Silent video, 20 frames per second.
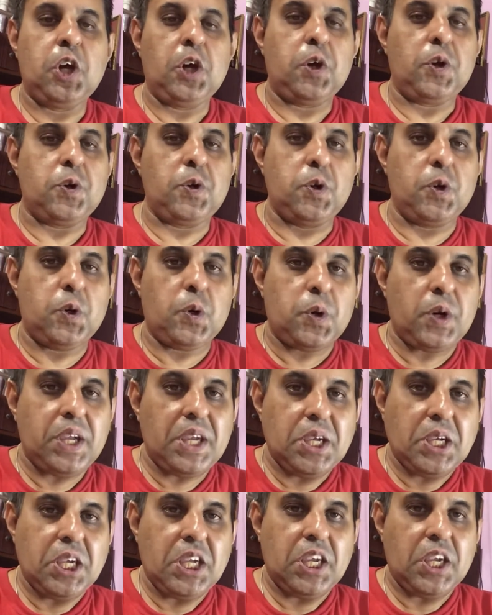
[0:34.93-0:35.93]

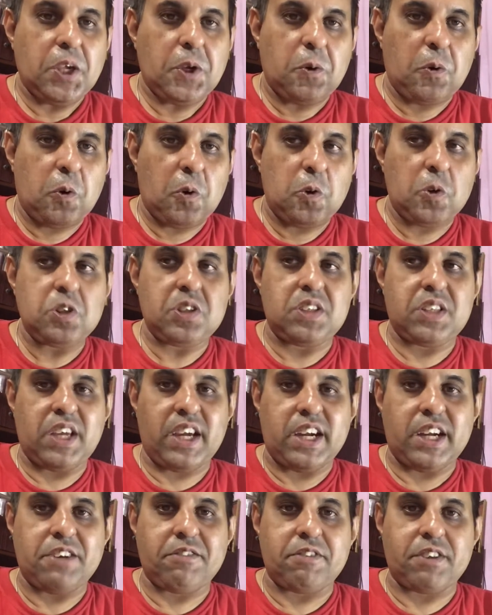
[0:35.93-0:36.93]
knowing He goes
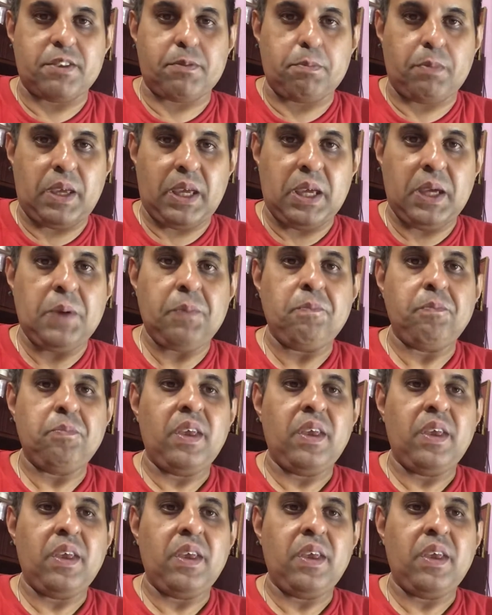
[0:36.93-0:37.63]
there with me.